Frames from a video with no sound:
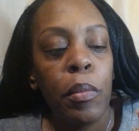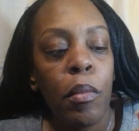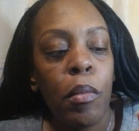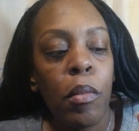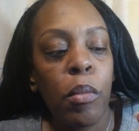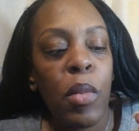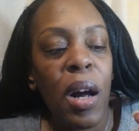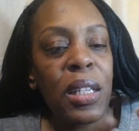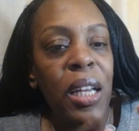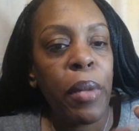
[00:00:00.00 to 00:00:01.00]
I say about
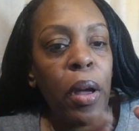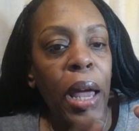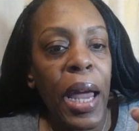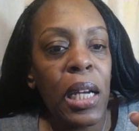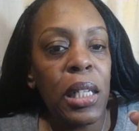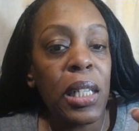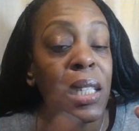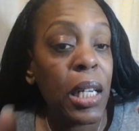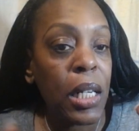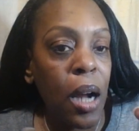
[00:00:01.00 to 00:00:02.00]
eight to ten
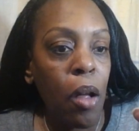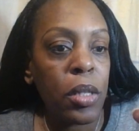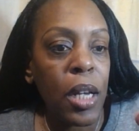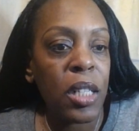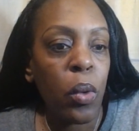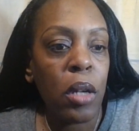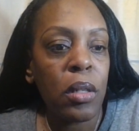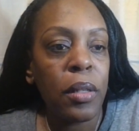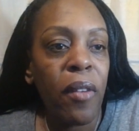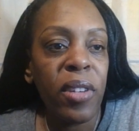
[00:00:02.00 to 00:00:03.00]
dollars as well. So definitely
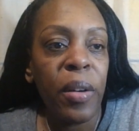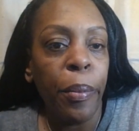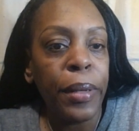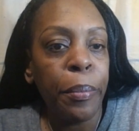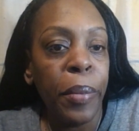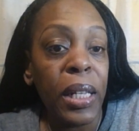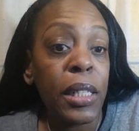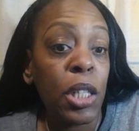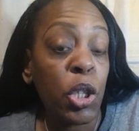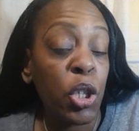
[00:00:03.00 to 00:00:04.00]
put this into your
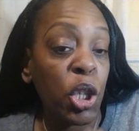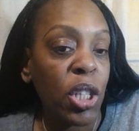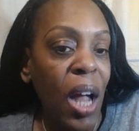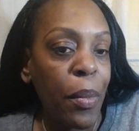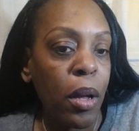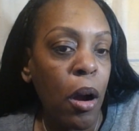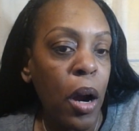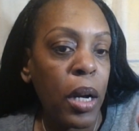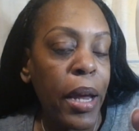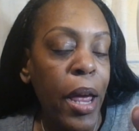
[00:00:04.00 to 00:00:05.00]
shopping cart at
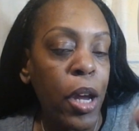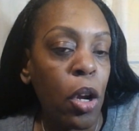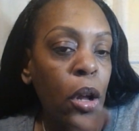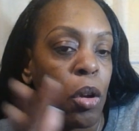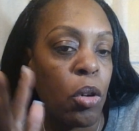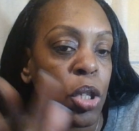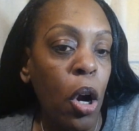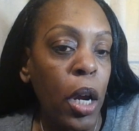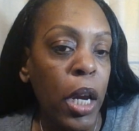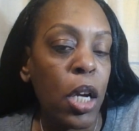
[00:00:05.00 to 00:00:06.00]
your local Target
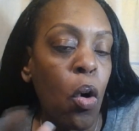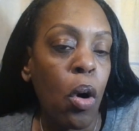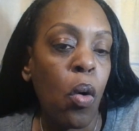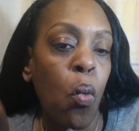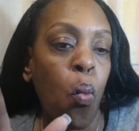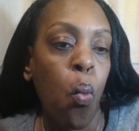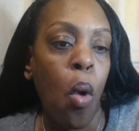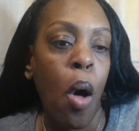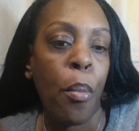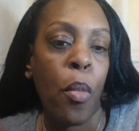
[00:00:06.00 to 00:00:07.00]
or
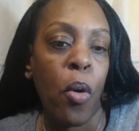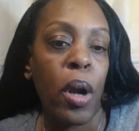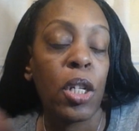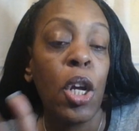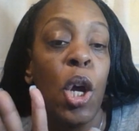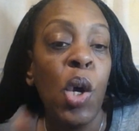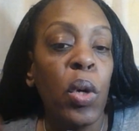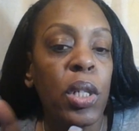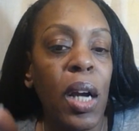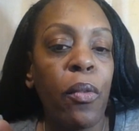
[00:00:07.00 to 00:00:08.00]
Walmart, whichever
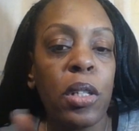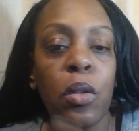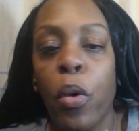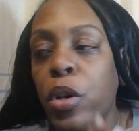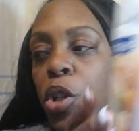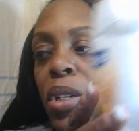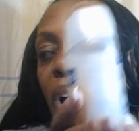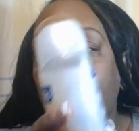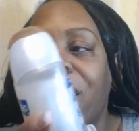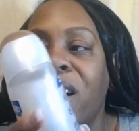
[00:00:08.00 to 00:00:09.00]
store you shop at.
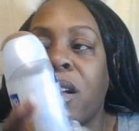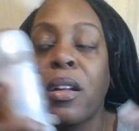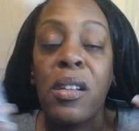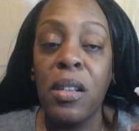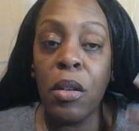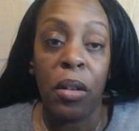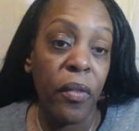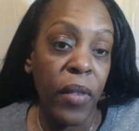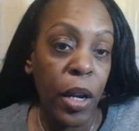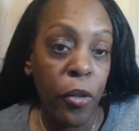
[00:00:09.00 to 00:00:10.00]
You know, convenient for
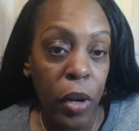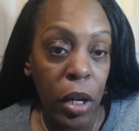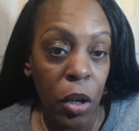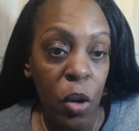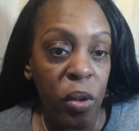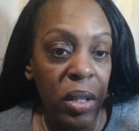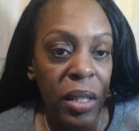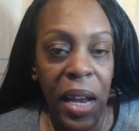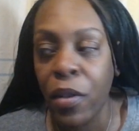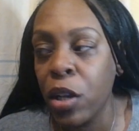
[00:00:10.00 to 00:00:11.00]
you for savings
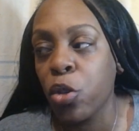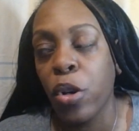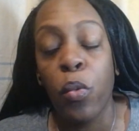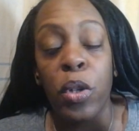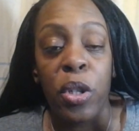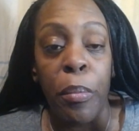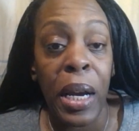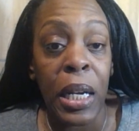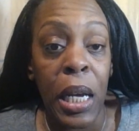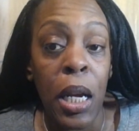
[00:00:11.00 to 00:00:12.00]
on you with your money,
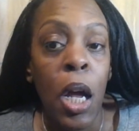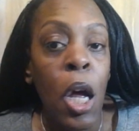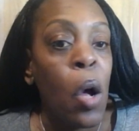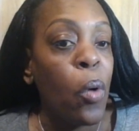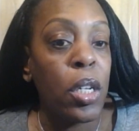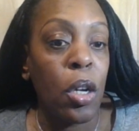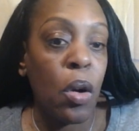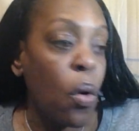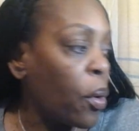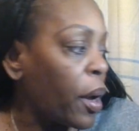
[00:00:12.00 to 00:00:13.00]
with your
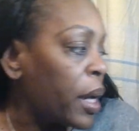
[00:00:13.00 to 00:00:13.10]
coins.